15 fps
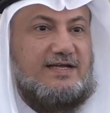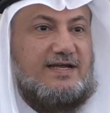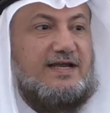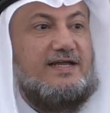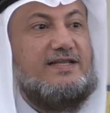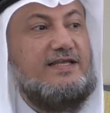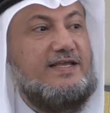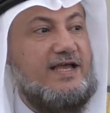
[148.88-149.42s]

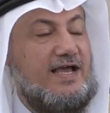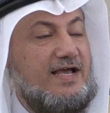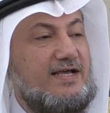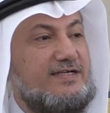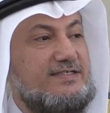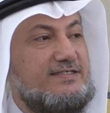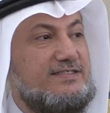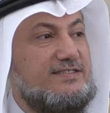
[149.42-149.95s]
And he
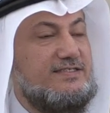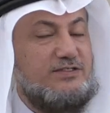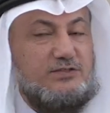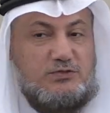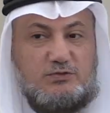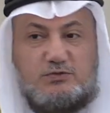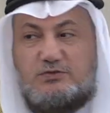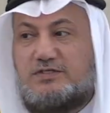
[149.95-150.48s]
has
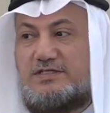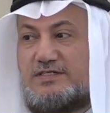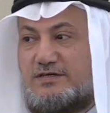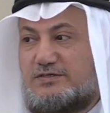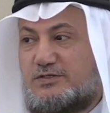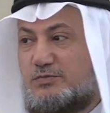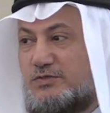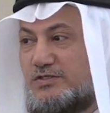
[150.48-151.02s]
duties
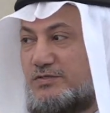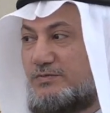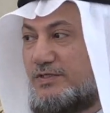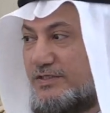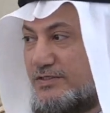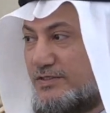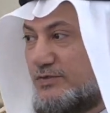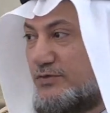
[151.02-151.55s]
and
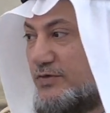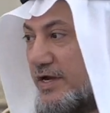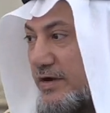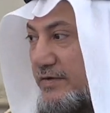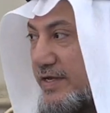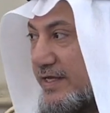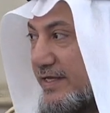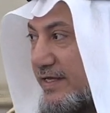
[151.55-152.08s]
responsibilities to
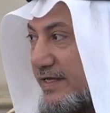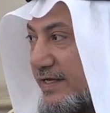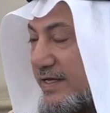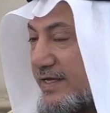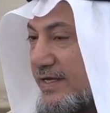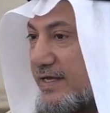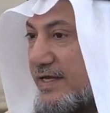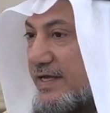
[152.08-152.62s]
carry.
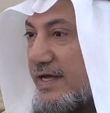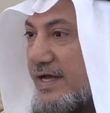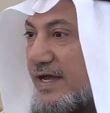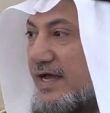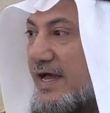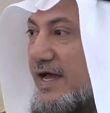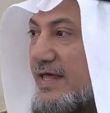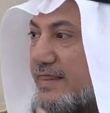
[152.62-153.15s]

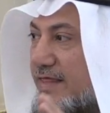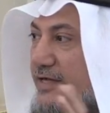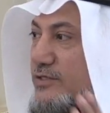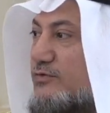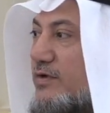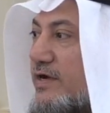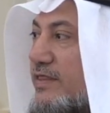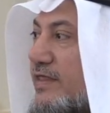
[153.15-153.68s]
And that
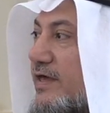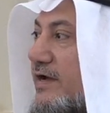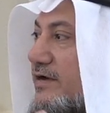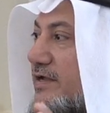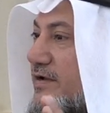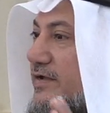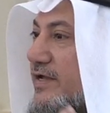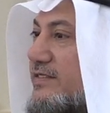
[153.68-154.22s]
is why they
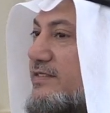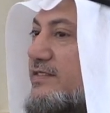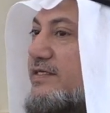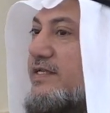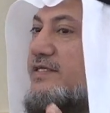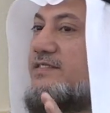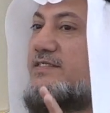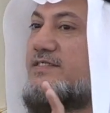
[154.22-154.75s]
are created
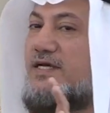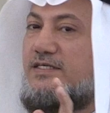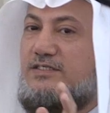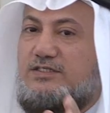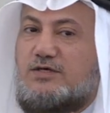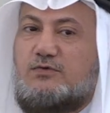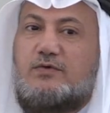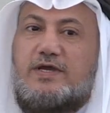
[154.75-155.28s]
in a
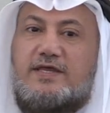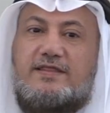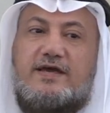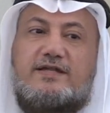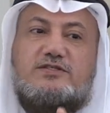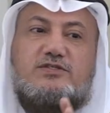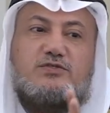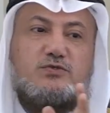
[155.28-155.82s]
such a way
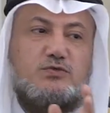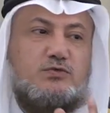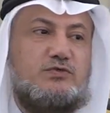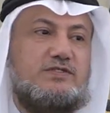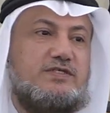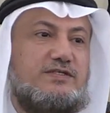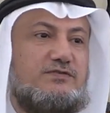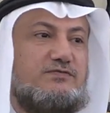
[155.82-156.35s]
that is
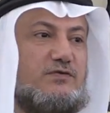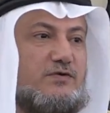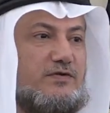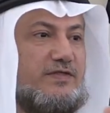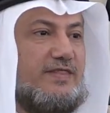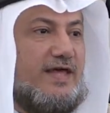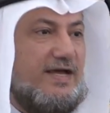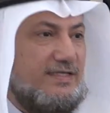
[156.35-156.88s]
suited
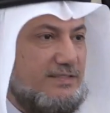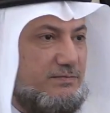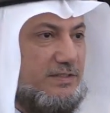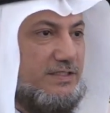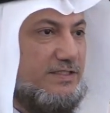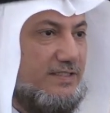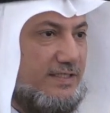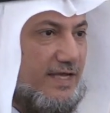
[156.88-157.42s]
for that
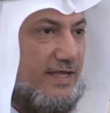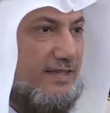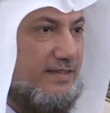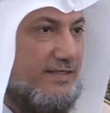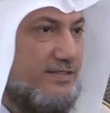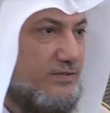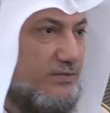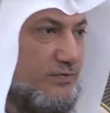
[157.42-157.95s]
mission and
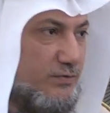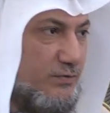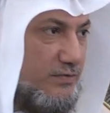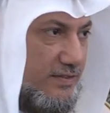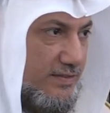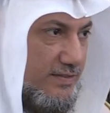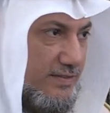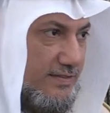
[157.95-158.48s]
these
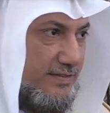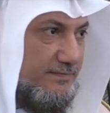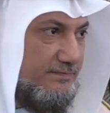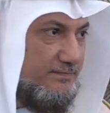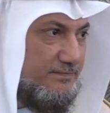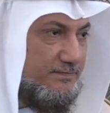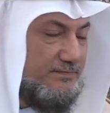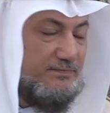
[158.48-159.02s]
duties.
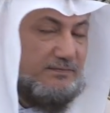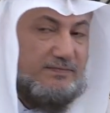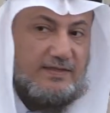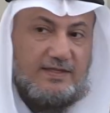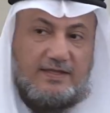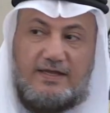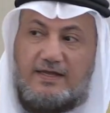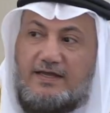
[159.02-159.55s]

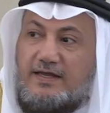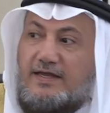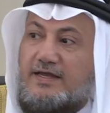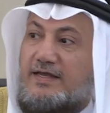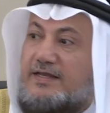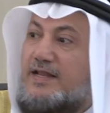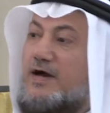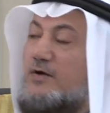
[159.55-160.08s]

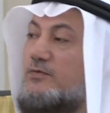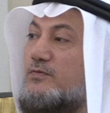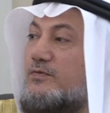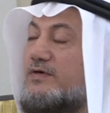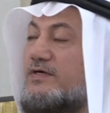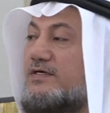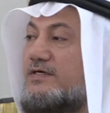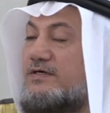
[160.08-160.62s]

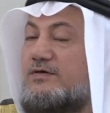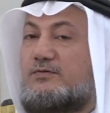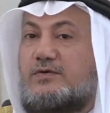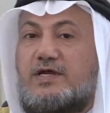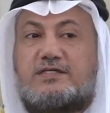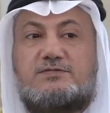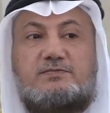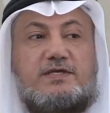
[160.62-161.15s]
Now,
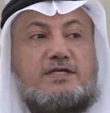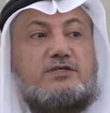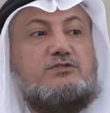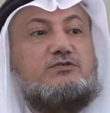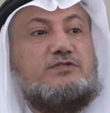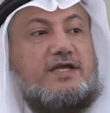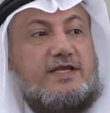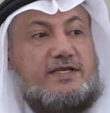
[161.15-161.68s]
we are
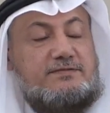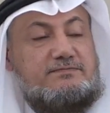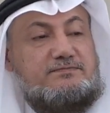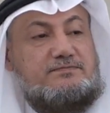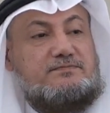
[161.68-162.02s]
speaking today